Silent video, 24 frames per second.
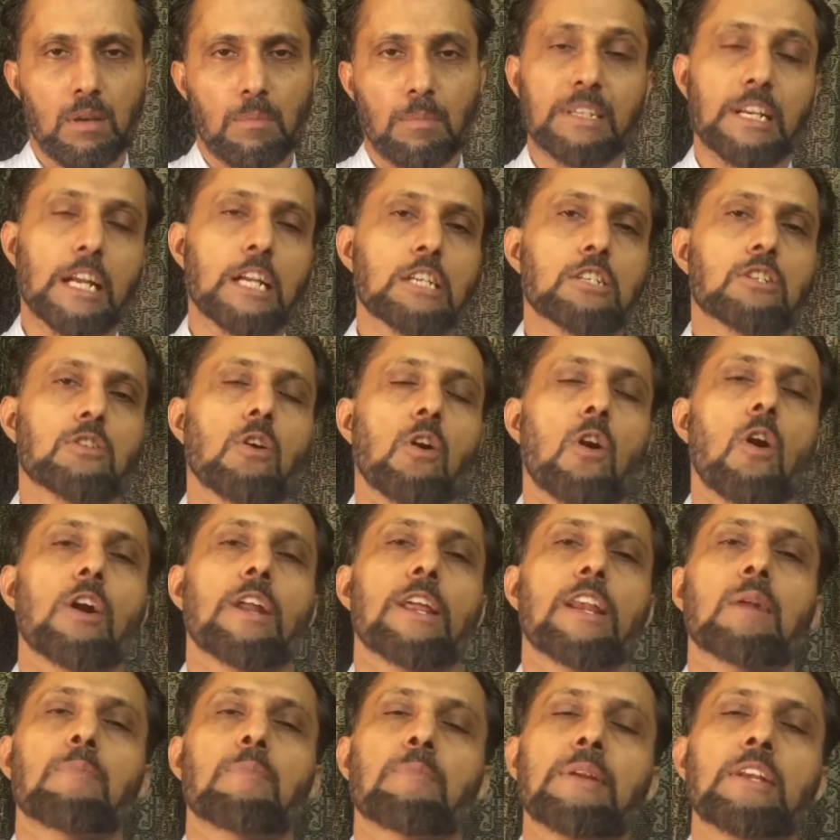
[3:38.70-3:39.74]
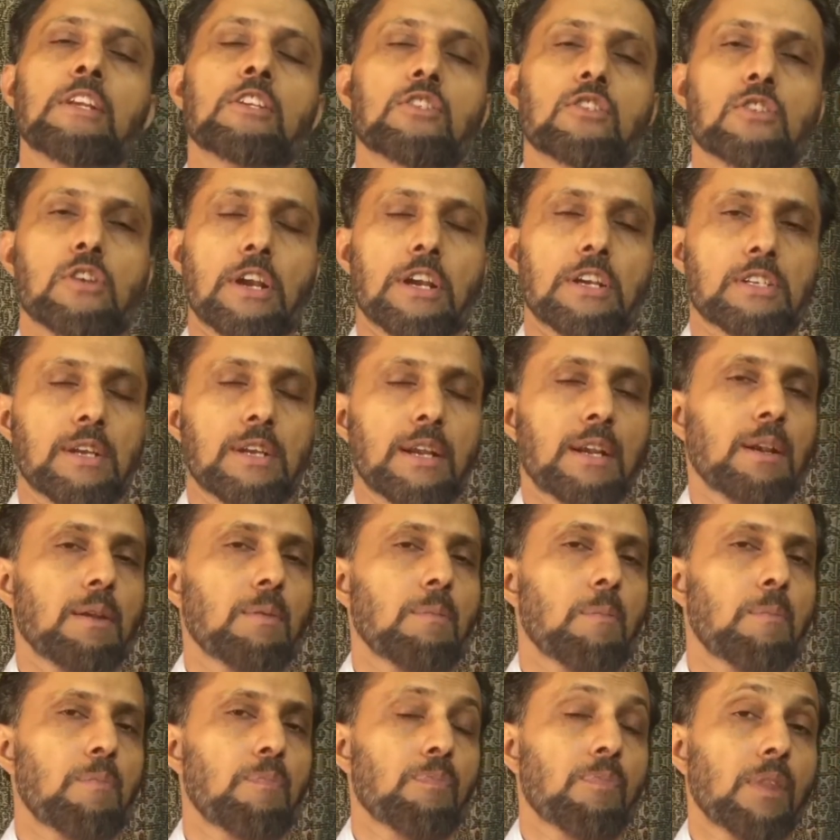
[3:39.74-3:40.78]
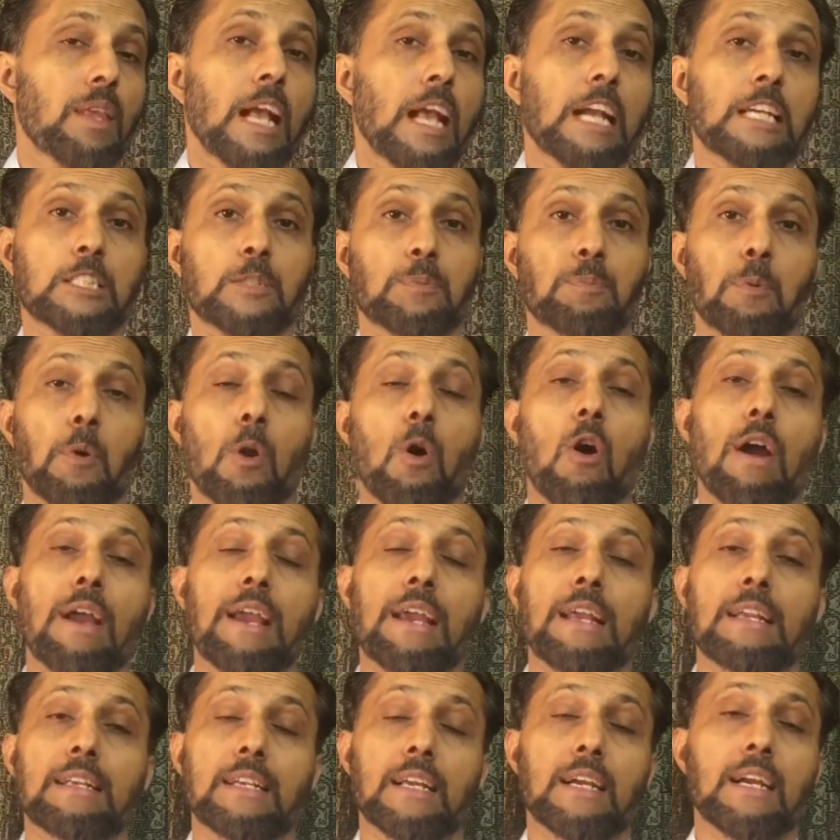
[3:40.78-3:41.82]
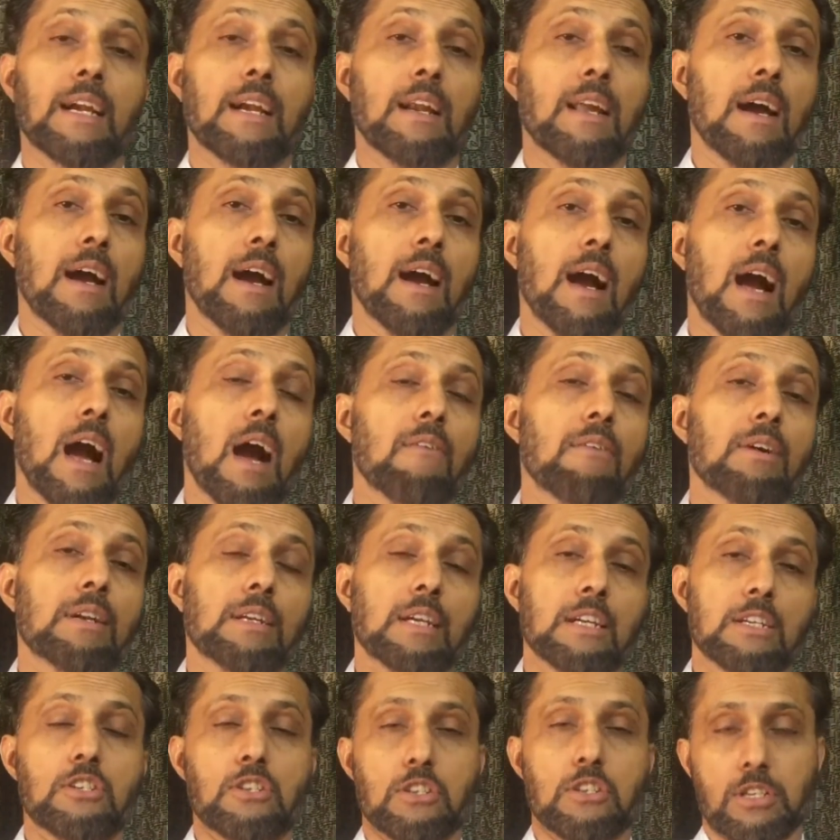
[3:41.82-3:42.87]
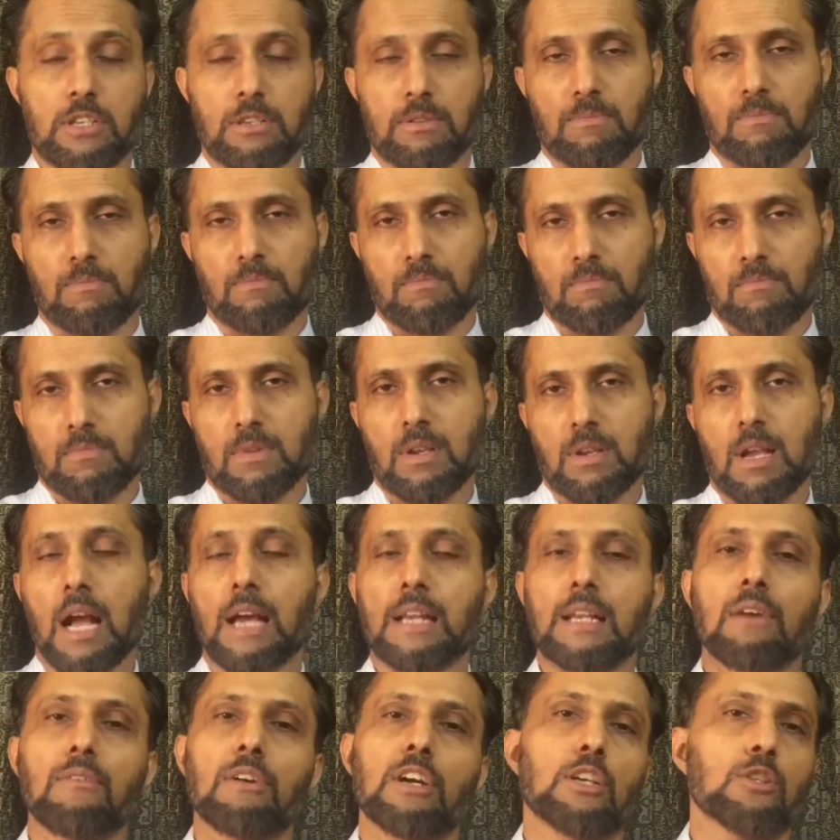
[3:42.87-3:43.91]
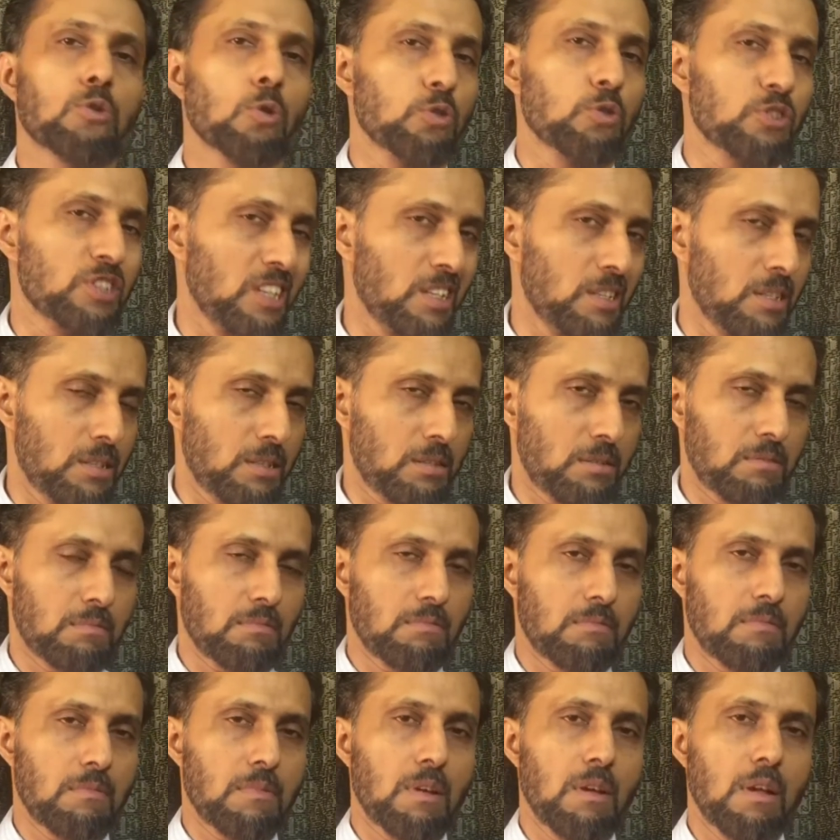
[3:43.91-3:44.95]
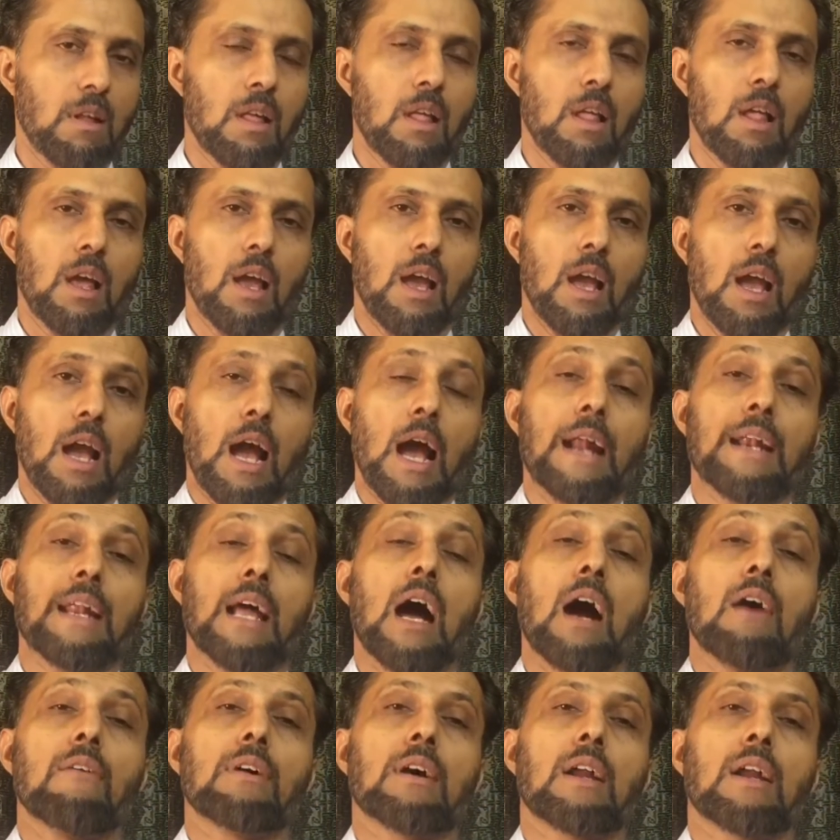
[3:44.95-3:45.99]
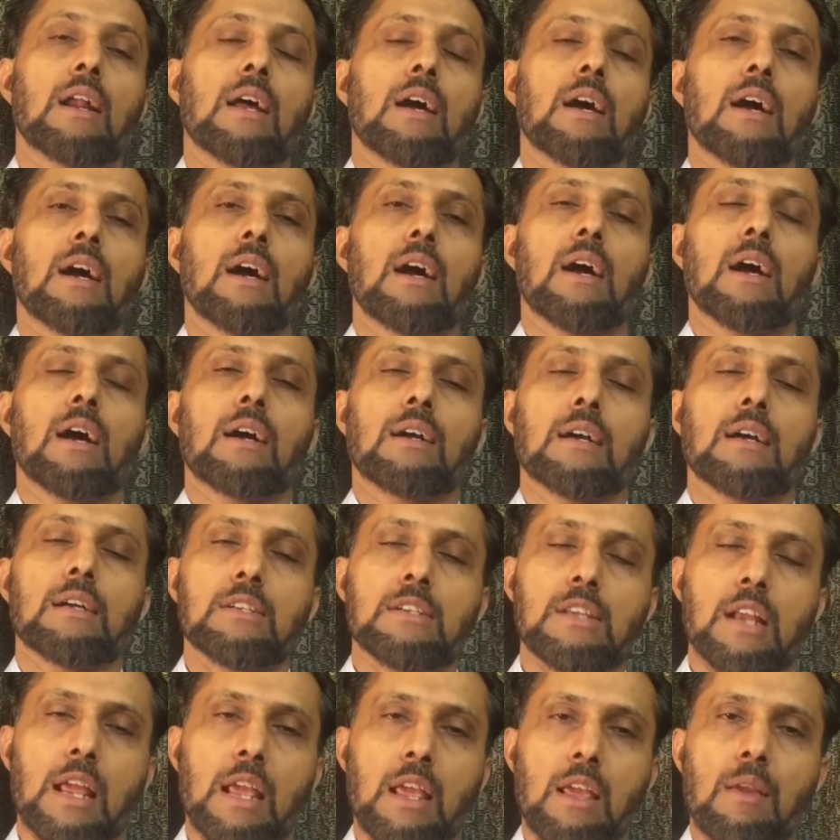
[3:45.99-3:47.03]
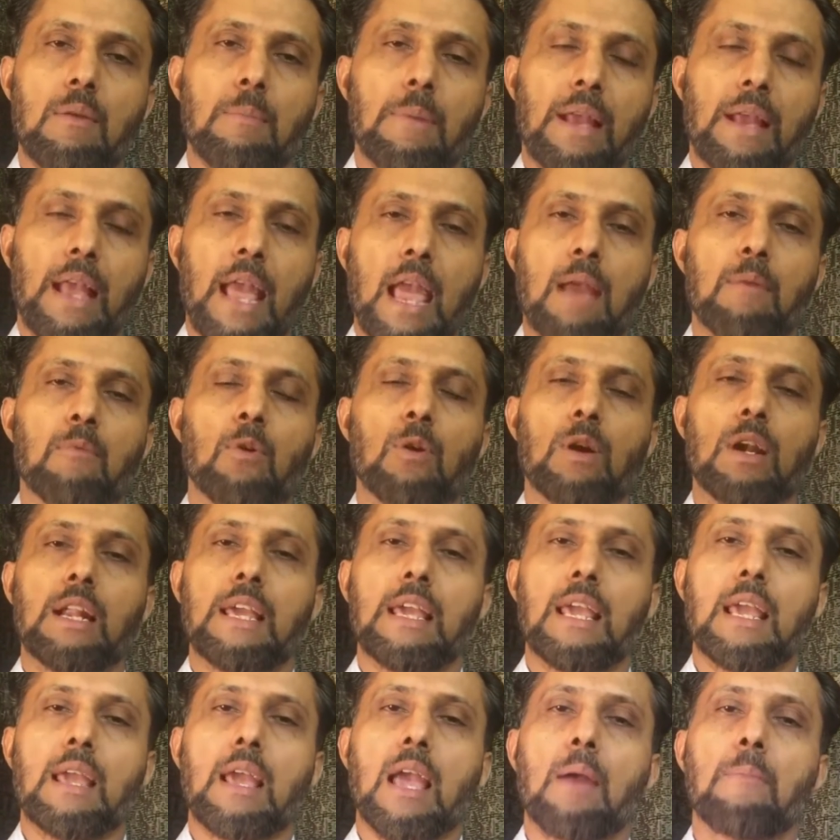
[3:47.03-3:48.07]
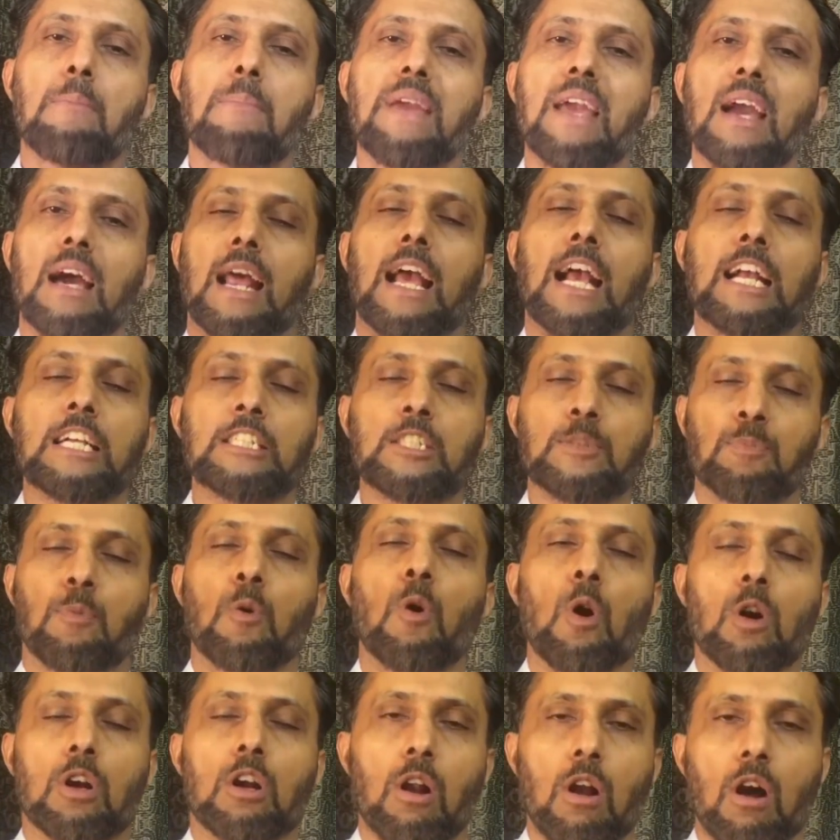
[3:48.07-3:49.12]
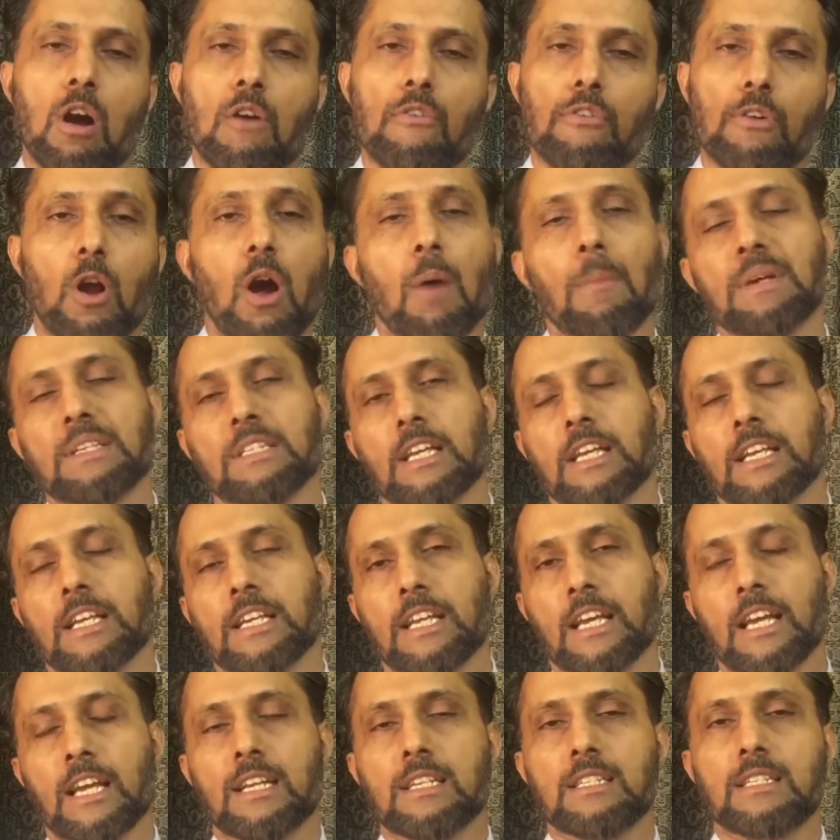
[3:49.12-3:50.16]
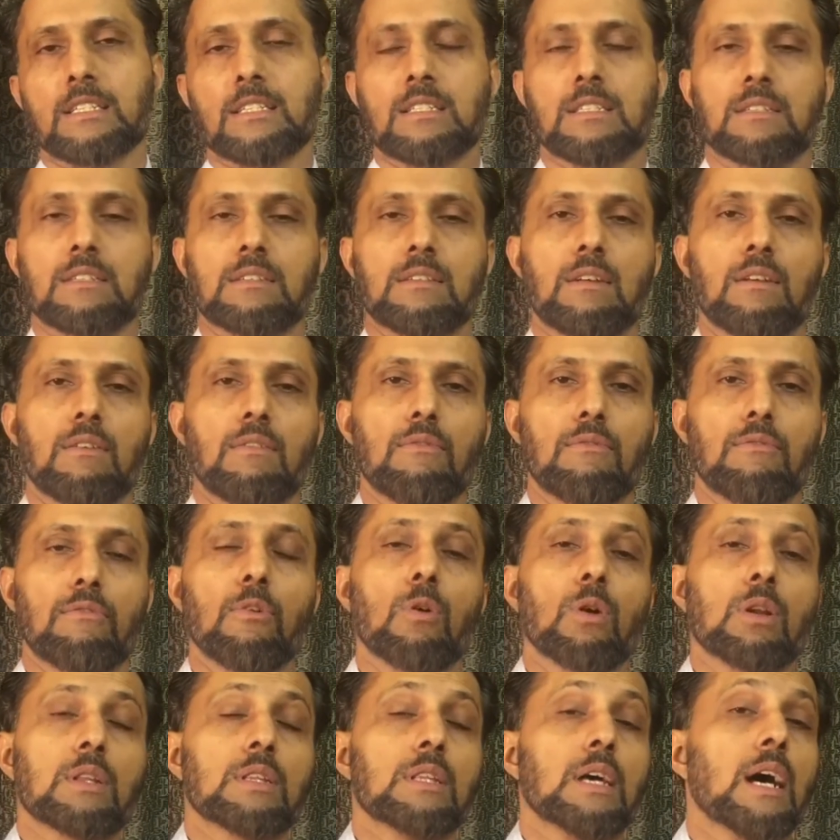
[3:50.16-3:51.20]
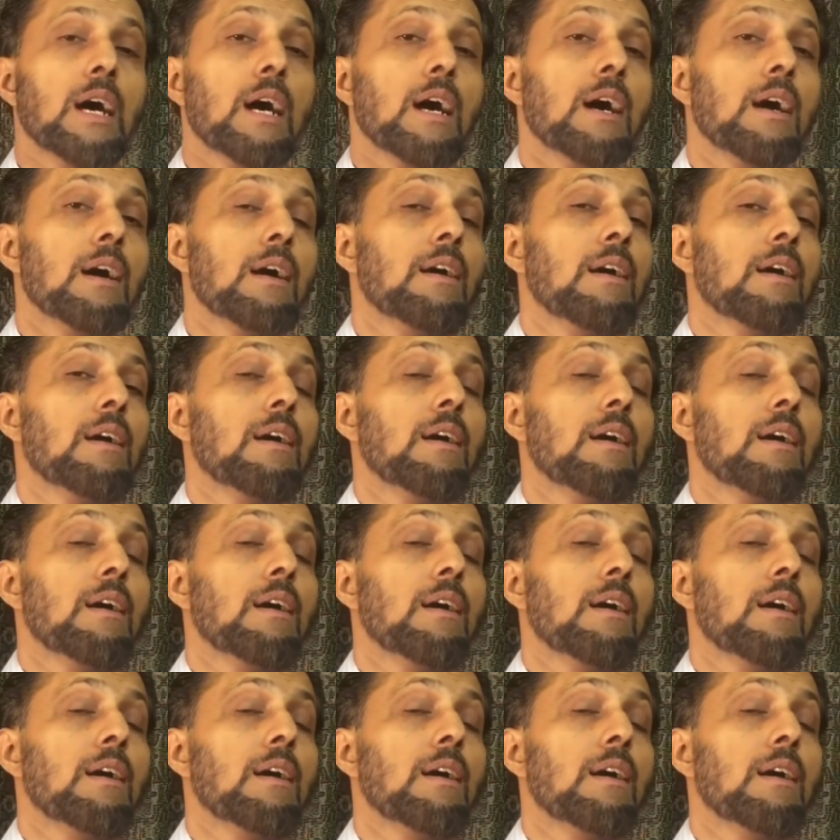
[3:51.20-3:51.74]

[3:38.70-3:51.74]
British colonial administration exploited our country and our resources. And our country became only a mere exporter of raw materials for the